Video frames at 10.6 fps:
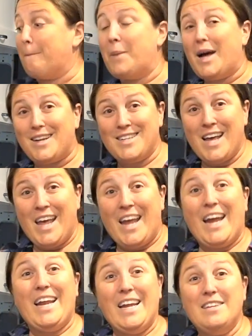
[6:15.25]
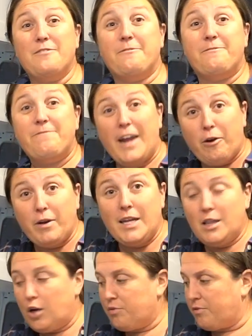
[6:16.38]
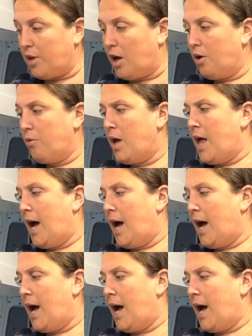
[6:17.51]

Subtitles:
but it is very low flow.